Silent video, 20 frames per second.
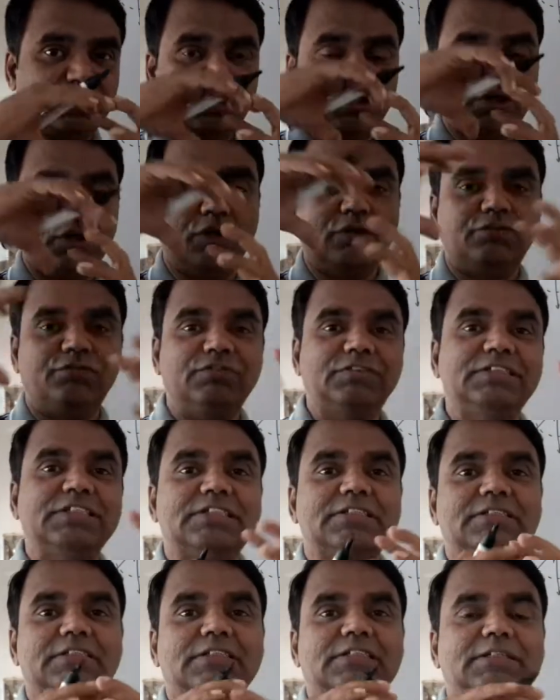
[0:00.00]
of
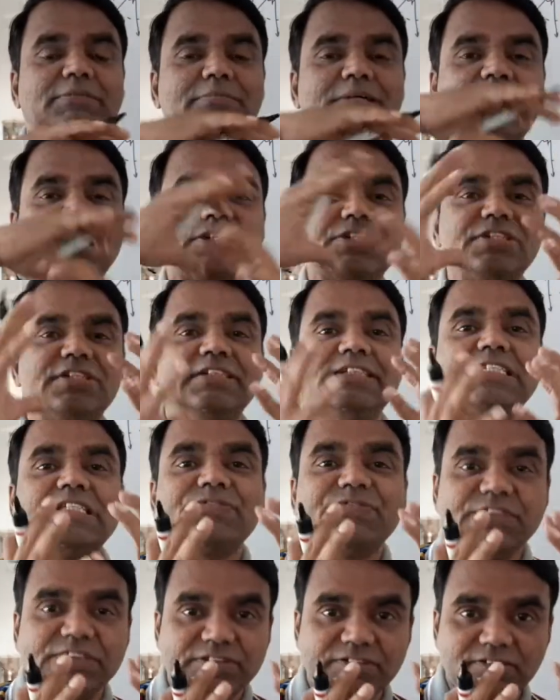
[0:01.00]
this imaginary
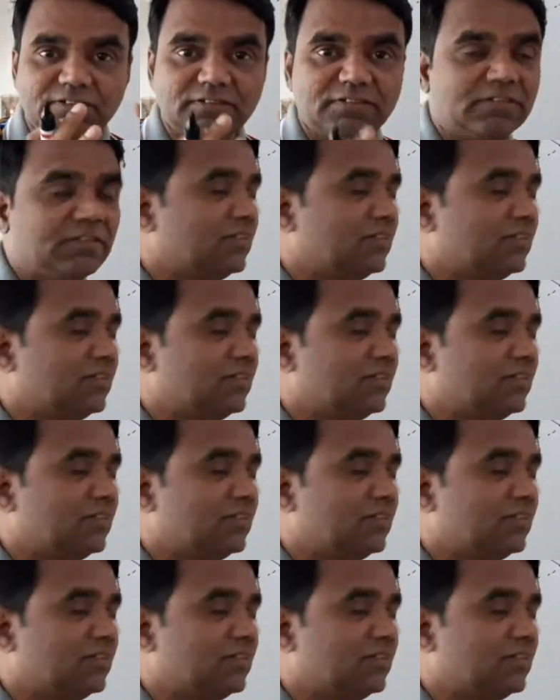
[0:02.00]
sphere,